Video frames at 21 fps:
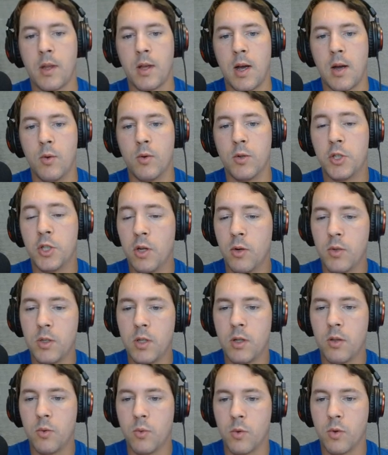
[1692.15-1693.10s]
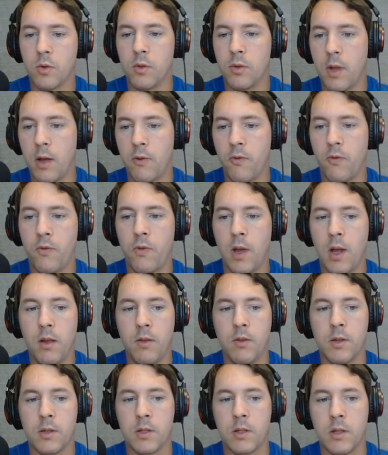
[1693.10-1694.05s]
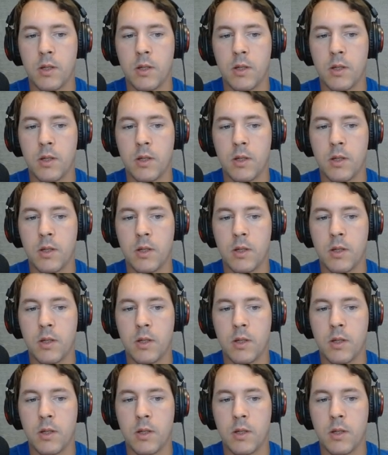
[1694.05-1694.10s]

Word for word: I would show unto the world that faith is